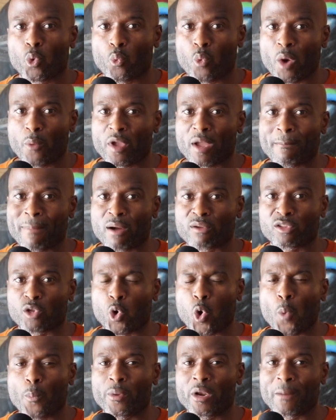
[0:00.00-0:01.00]
where we're about to
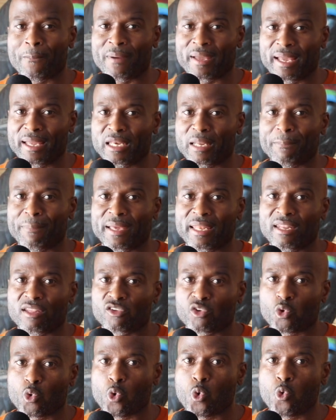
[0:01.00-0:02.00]
open up an independent
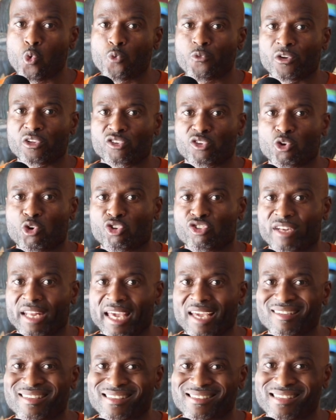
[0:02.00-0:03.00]
school for children
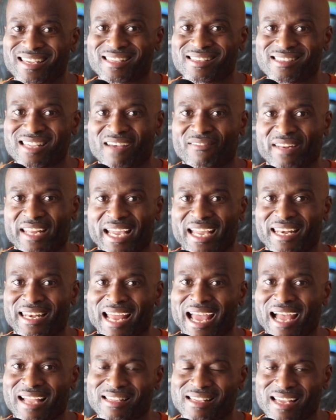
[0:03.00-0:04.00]
ages 6, 7, 8,
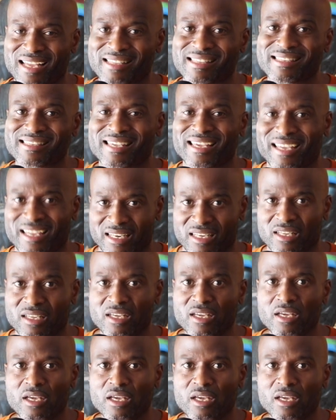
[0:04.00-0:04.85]
9, and 10.